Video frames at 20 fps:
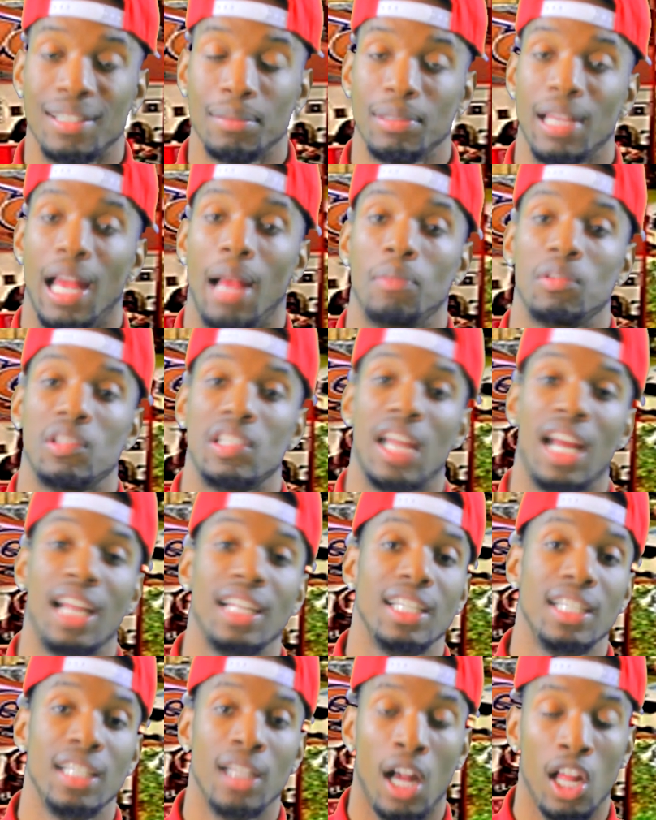sometimes
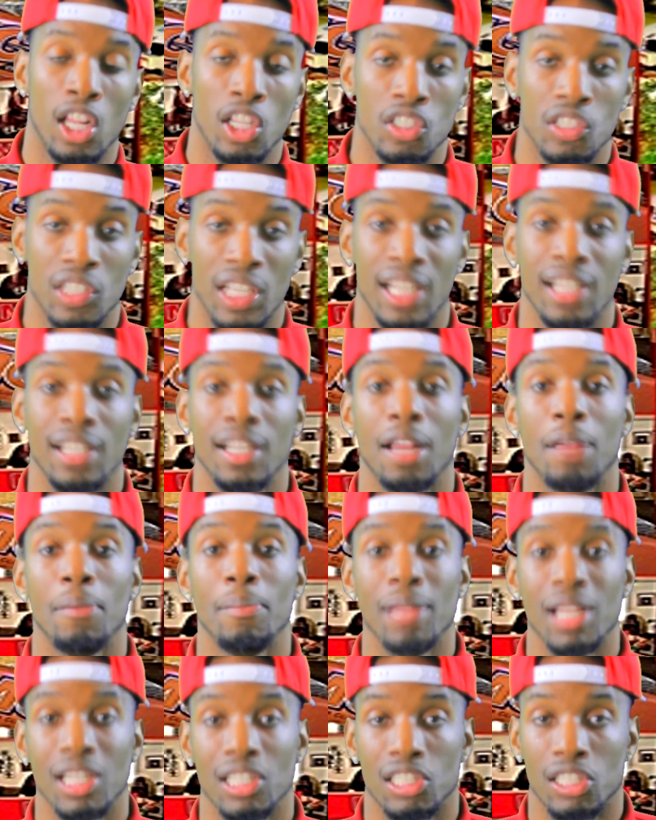$90 in
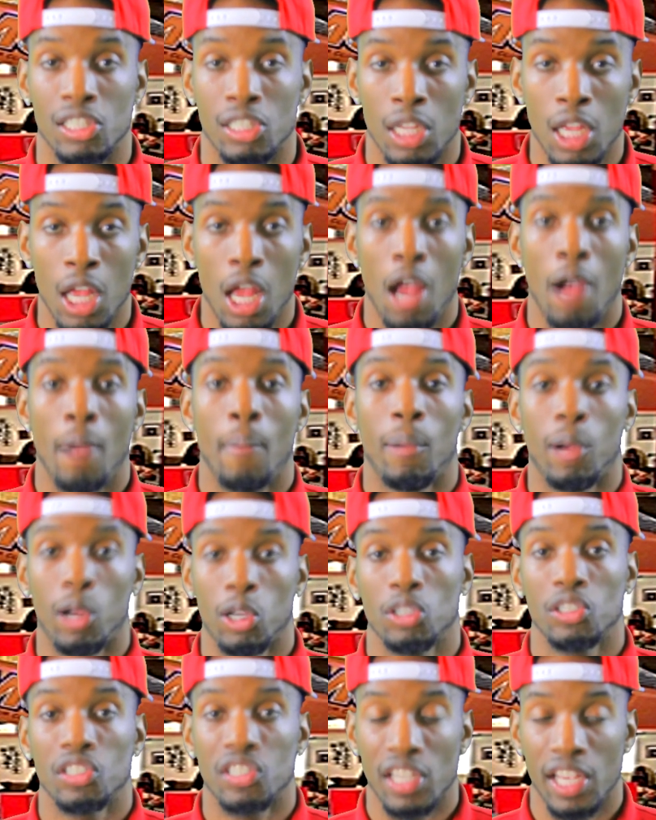commission
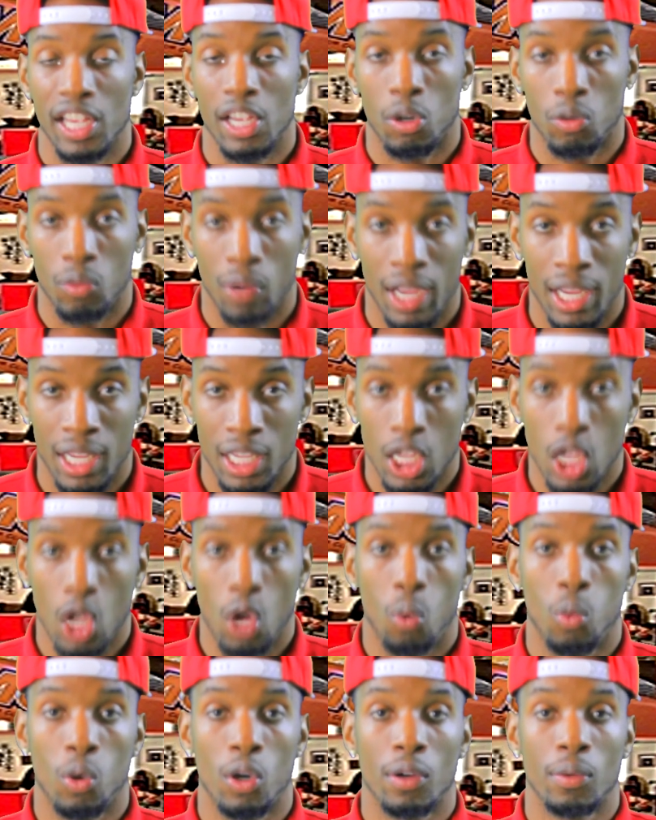per sale, right?
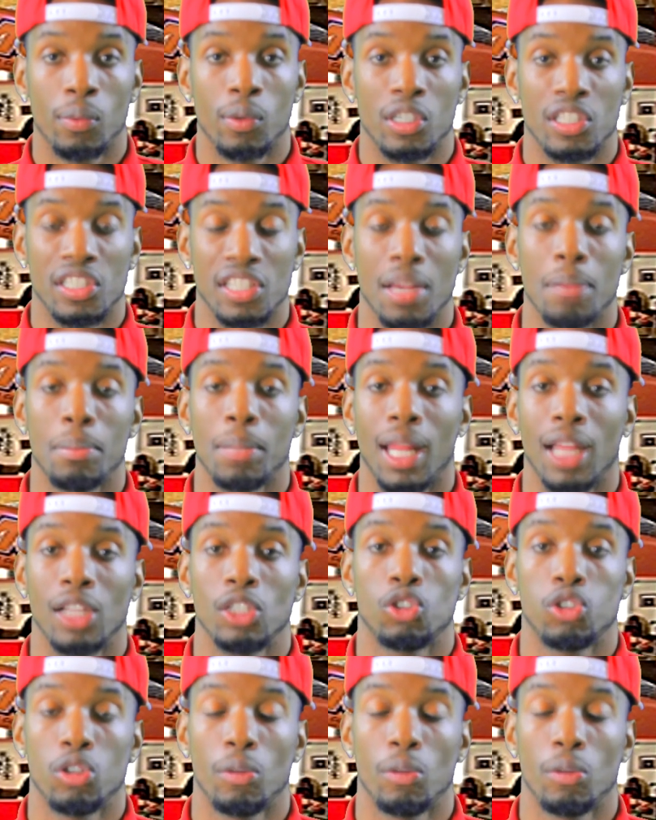We're something like